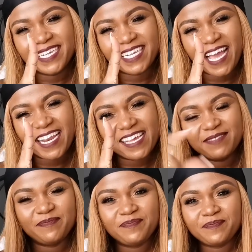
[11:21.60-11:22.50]
Rihanna
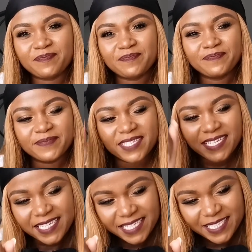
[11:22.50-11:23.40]

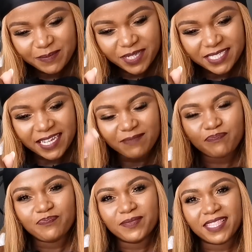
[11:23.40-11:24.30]
is better
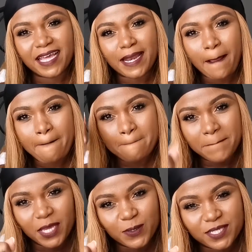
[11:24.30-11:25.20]
than
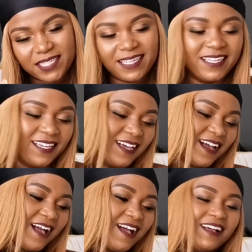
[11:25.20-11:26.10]
Beyonce.
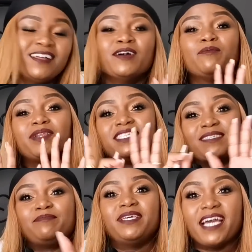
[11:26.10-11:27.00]

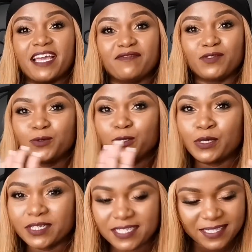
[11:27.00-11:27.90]
Please, Beehive, do
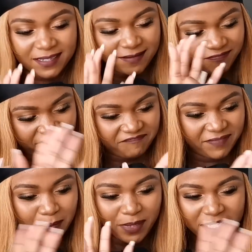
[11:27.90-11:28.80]
not,
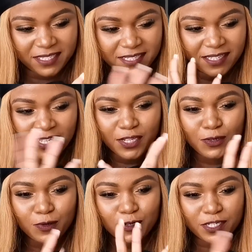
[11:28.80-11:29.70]

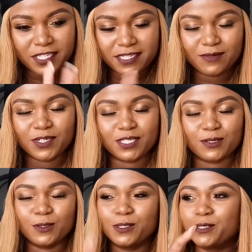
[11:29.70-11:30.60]
what is
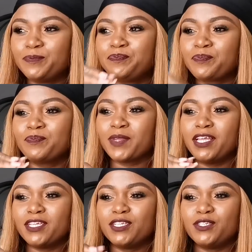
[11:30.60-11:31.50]
it called?
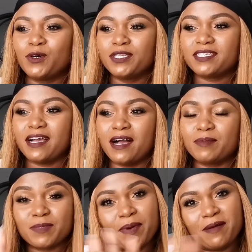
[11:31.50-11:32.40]
Don't
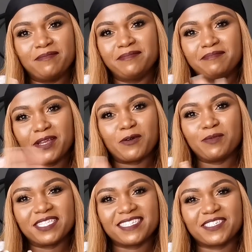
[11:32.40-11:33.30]
spam my
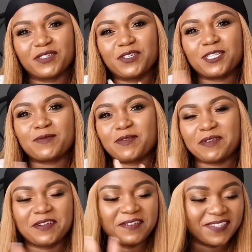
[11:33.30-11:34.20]
comment section.
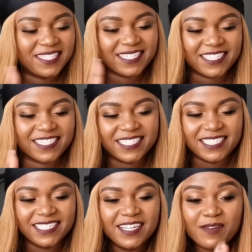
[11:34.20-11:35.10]

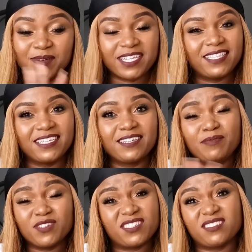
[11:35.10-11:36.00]
But I think
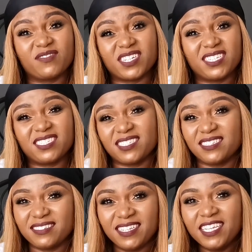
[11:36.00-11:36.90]
Beyonce is overrated.